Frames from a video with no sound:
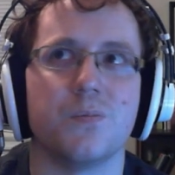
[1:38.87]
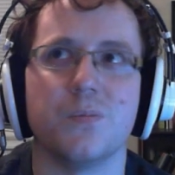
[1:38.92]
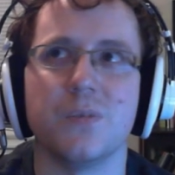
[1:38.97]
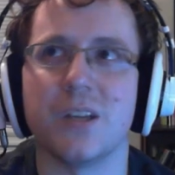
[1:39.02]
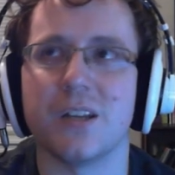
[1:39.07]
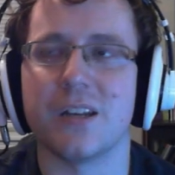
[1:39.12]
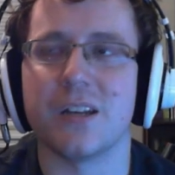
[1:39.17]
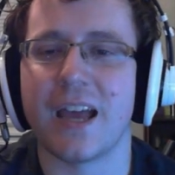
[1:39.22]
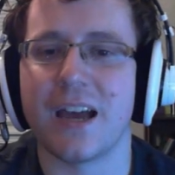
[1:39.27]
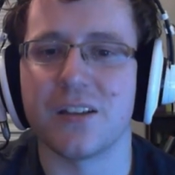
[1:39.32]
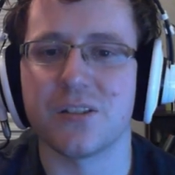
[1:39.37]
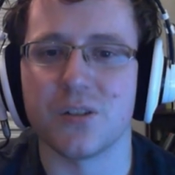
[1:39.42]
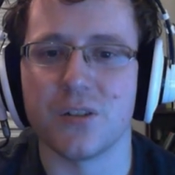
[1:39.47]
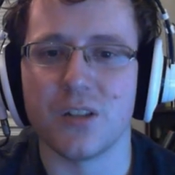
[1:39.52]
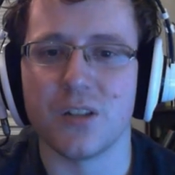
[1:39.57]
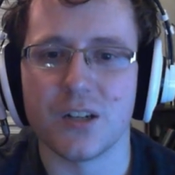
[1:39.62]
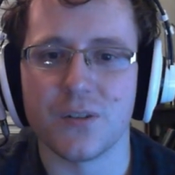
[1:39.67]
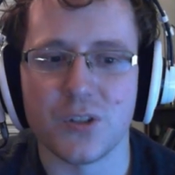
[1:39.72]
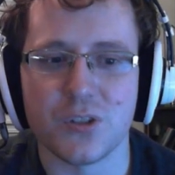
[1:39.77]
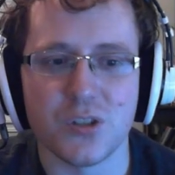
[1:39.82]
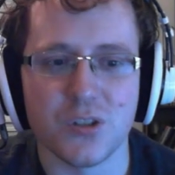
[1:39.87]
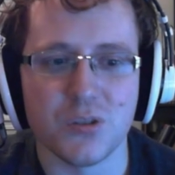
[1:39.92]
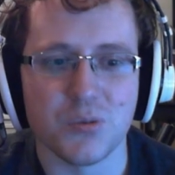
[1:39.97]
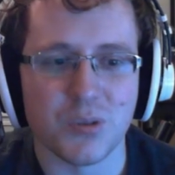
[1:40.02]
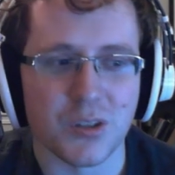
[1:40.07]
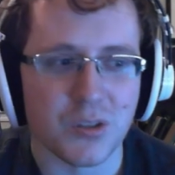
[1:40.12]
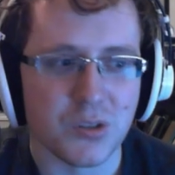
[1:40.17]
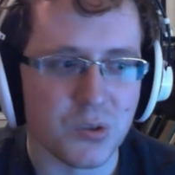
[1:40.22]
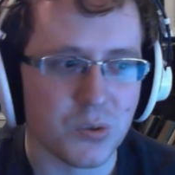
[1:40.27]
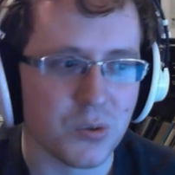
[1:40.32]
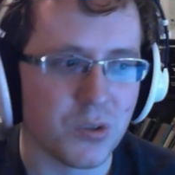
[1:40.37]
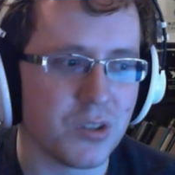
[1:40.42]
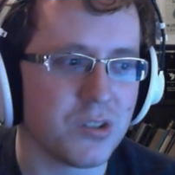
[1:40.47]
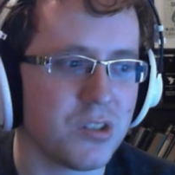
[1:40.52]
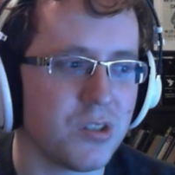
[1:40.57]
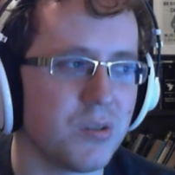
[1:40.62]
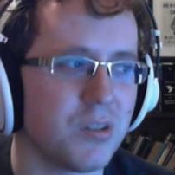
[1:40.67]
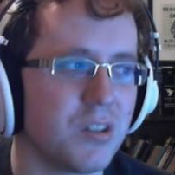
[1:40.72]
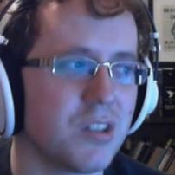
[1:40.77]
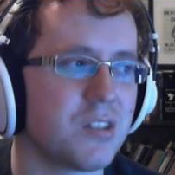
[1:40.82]
it has a lot of issues with
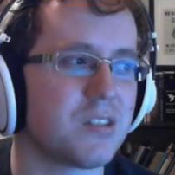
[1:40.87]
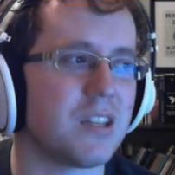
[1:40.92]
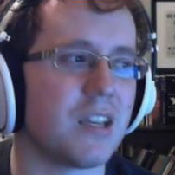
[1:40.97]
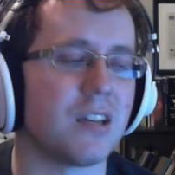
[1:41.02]
endurance units,